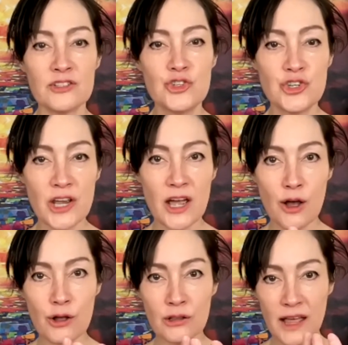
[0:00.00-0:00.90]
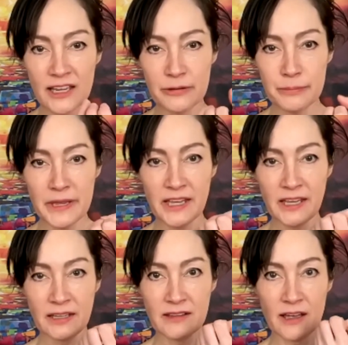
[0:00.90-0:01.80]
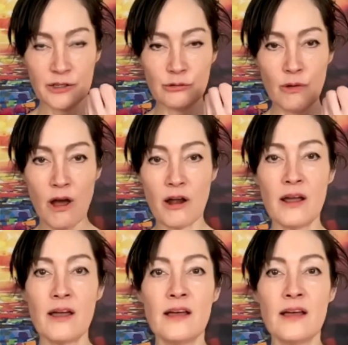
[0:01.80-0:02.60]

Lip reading: gel-like being that you are,